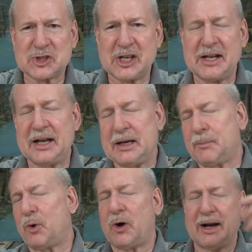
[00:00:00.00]
sin
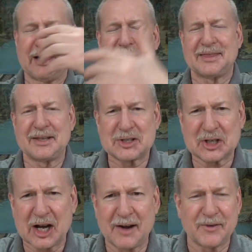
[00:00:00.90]
anymore. I got this
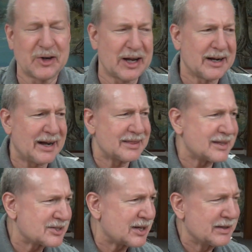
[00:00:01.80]
covered. I got
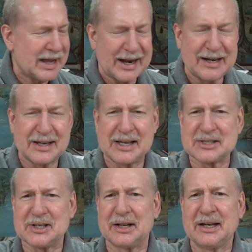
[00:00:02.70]
this. that
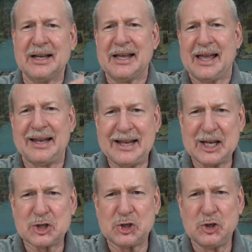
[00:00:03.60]
isn't a, an
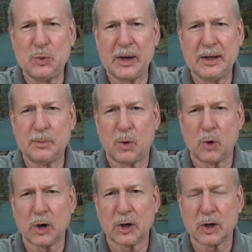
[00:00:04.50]
issue
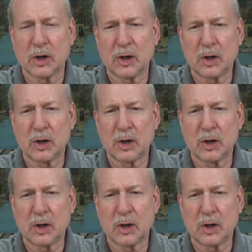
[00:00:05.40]
anymore.